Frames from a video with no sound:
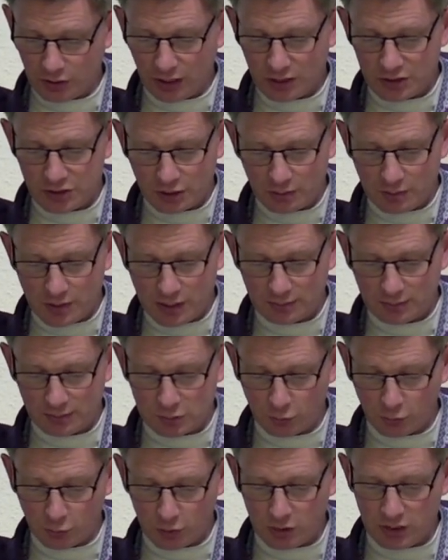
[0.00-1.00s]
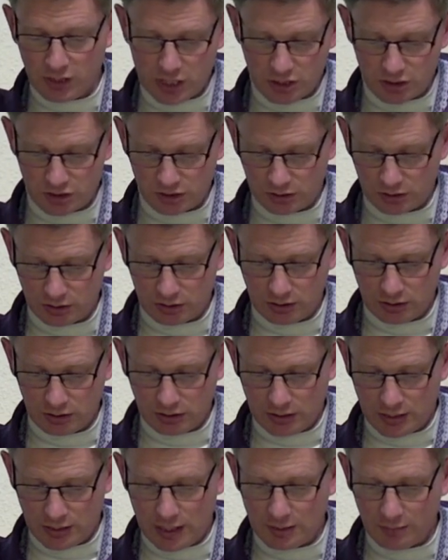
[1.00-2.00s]
I shall make them into one nation
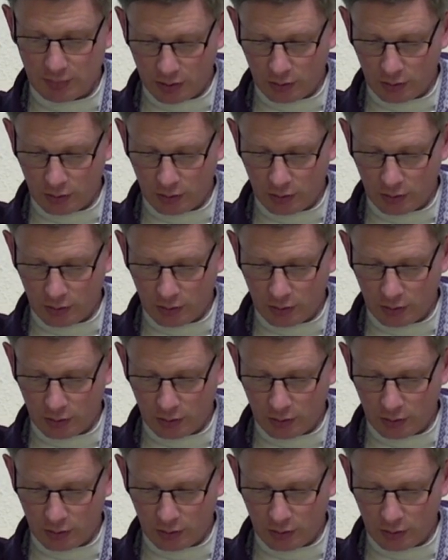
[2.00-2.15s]
in my